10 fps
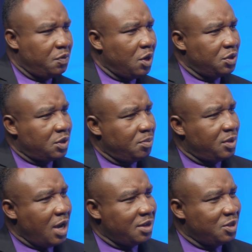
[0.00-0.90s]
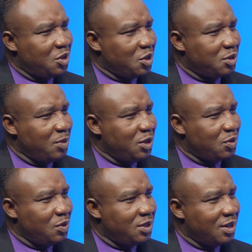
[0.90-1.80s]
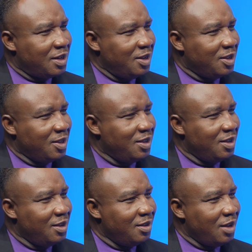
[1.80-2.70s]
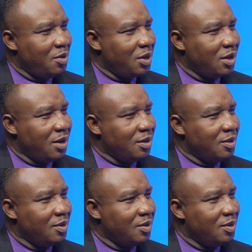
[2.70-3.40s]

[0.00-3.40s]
done some tax adjustments recently in that regard.